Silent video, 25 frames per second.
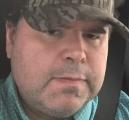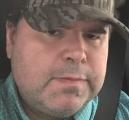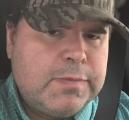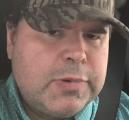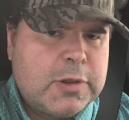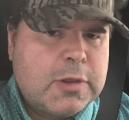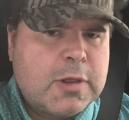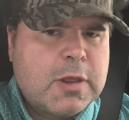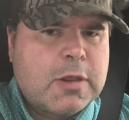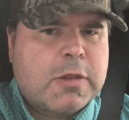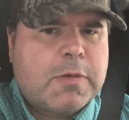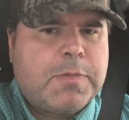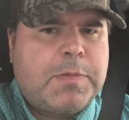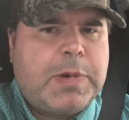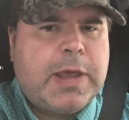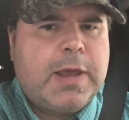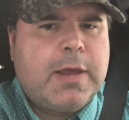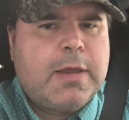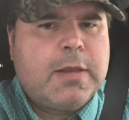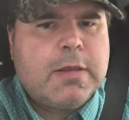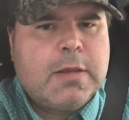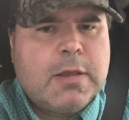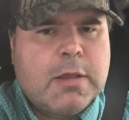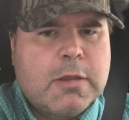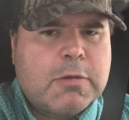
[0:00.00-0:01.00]

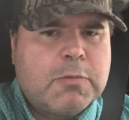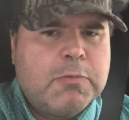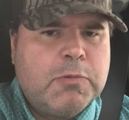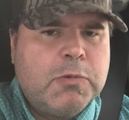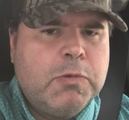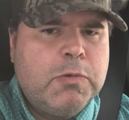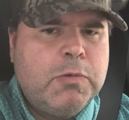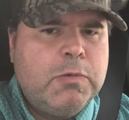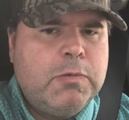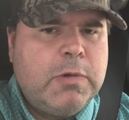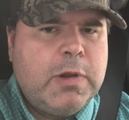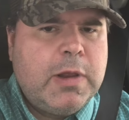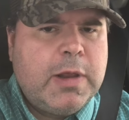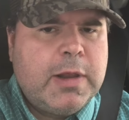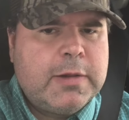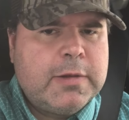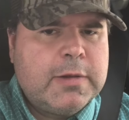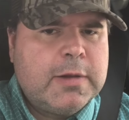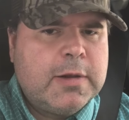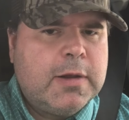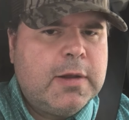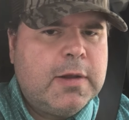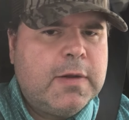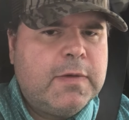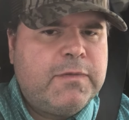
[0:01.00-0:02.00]
participate in this route
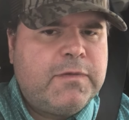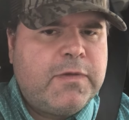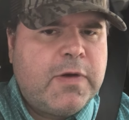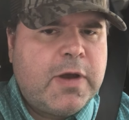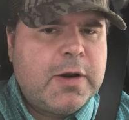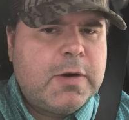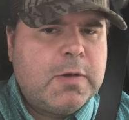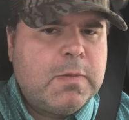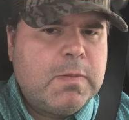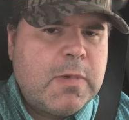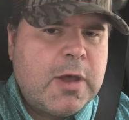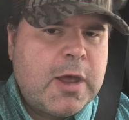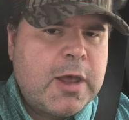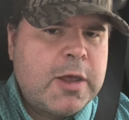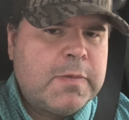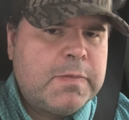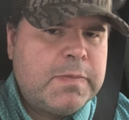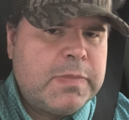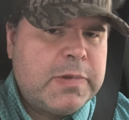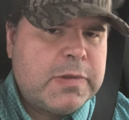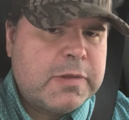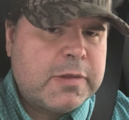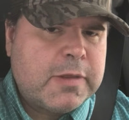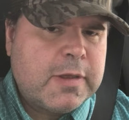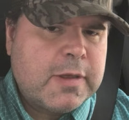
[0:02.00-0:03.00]
and final mile
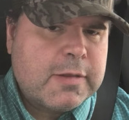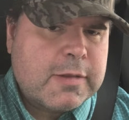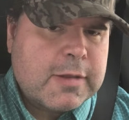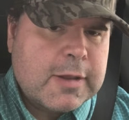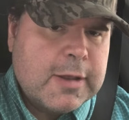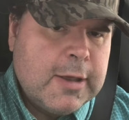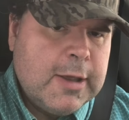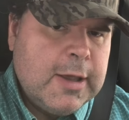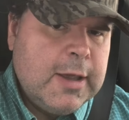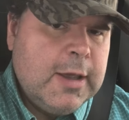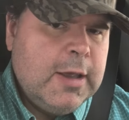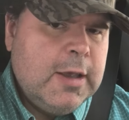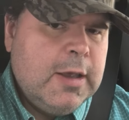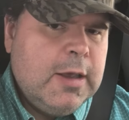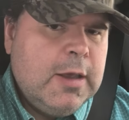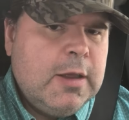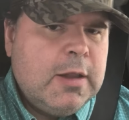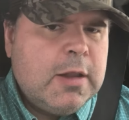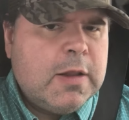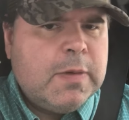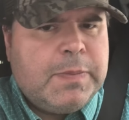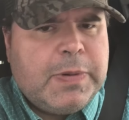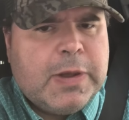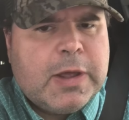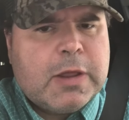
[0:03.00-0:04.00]
business.
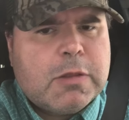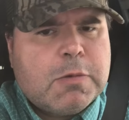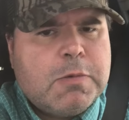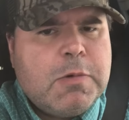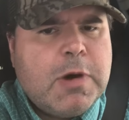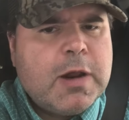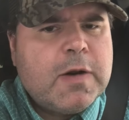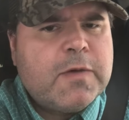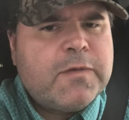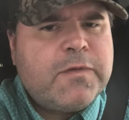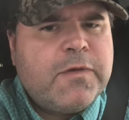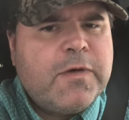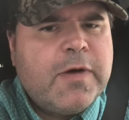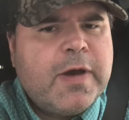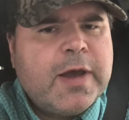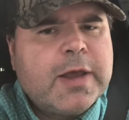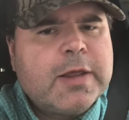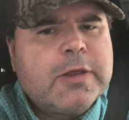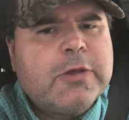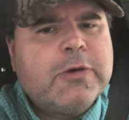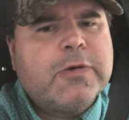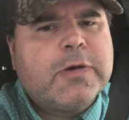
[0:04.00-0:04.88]
The best way to find